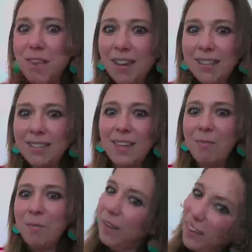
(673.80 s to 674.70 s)
weeks
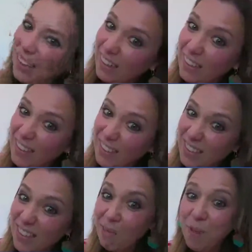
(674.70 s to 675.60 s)
I've been like
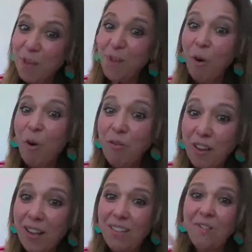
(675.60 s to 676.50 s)
sleeping
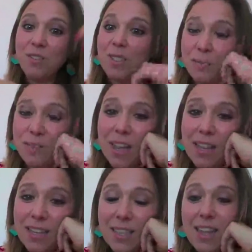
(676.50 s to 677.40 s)
over for some
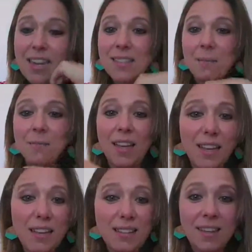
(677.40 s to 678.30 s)
days, then some
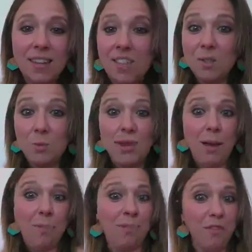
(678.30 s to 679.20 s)
days I just
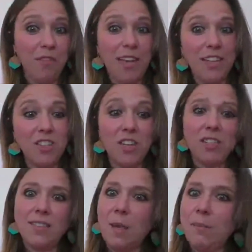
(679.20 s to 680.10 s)
wake up full of
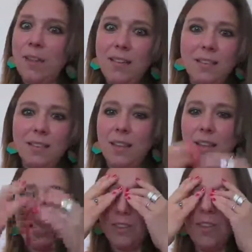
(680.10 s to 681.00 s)
energy, and some days it's
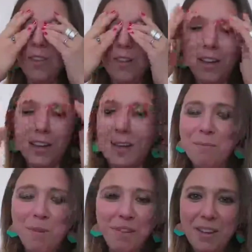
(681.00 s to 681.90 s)
like, no,
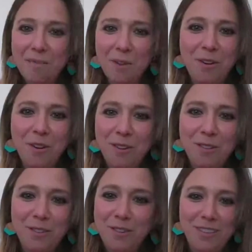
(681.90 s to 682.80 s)
come on, I'm not going
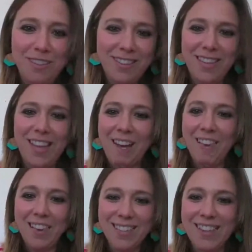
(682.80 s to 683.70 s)
to do this, like
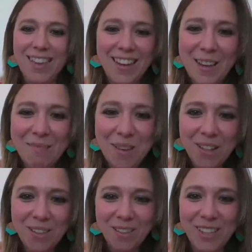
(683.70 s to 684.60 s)
I want to stay here in
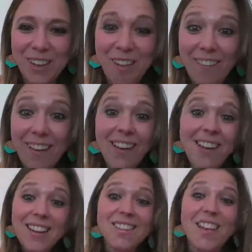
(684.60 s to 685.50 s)
bed all day long.
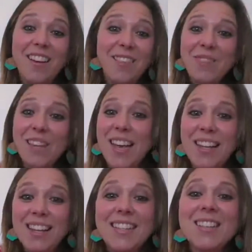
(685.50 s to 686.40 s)
So,
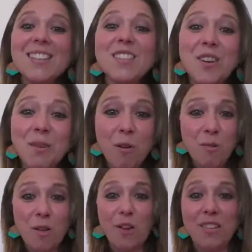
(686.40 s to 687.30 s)
and this is
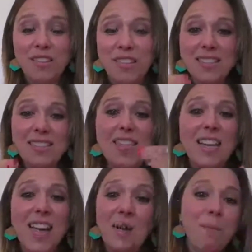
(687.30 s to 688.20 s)
normal because this is
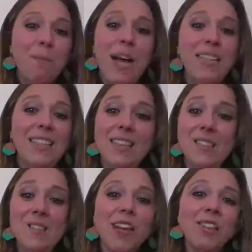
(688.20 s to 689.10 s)
like our
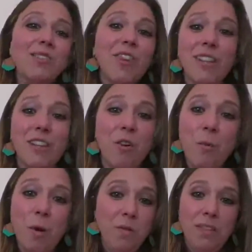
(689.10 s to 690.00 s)
bodies try to find an
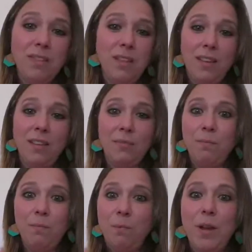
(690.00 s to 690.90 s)
homeostasis.
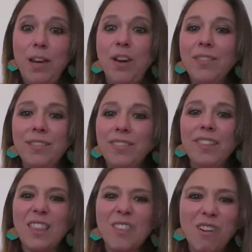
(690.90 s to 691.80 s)
We're not
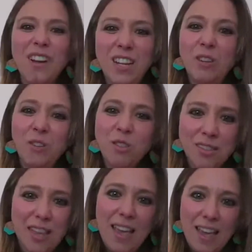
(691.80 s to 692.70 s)
really used
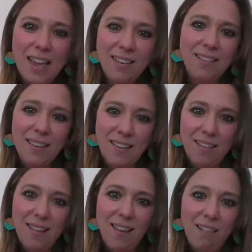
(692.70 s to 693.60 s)
to stay in
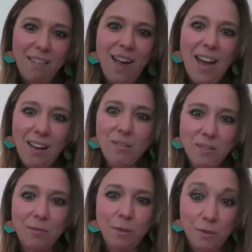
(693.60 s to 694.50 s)
our
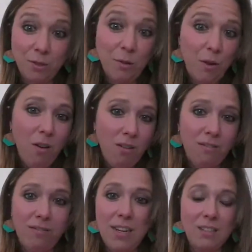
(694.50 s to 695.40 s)
house for so
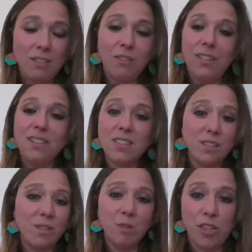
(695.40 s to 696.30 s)
long, right? So this
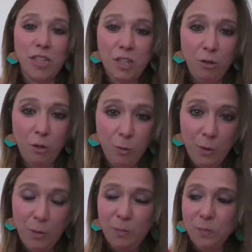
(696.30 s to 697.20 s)
is totally
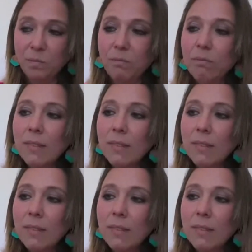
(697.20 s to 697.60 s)
normal.